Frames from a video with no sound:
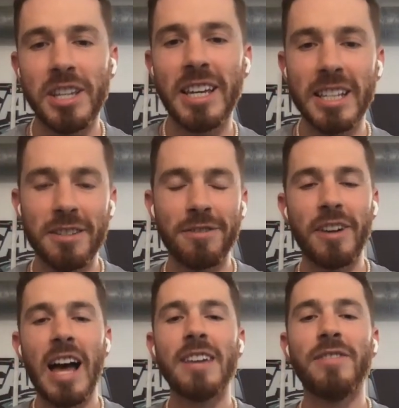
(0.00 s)
He gets
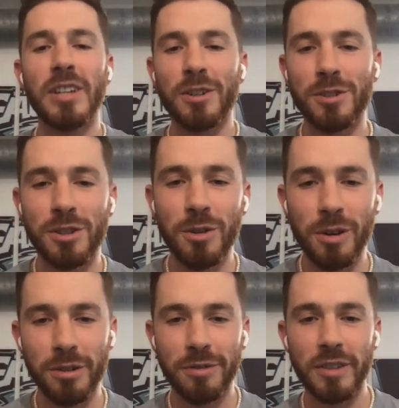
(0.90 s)
5 years,
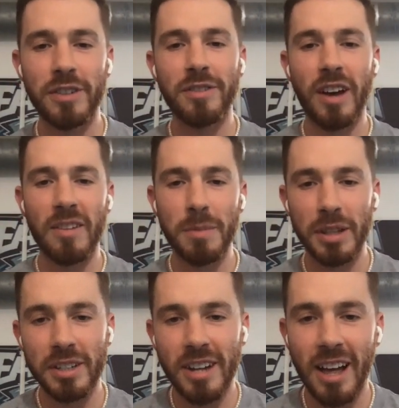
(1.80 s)
$255
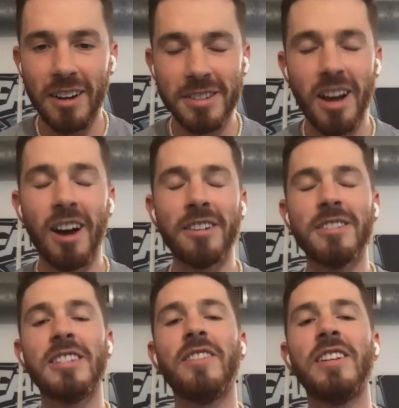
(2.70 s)
million,
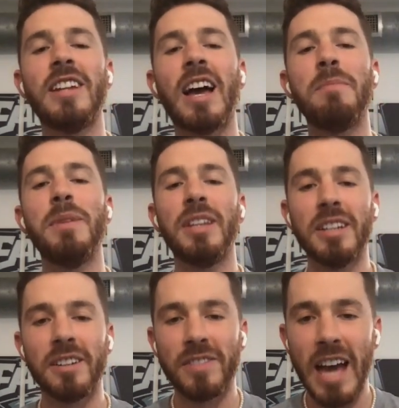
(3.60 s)
$179
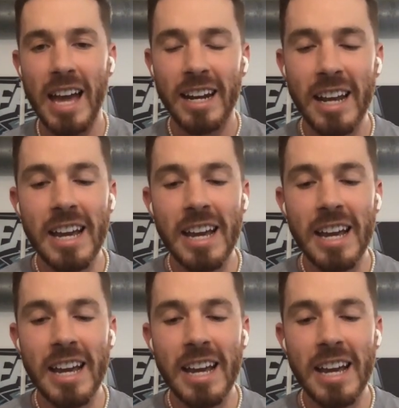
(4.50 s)
million of that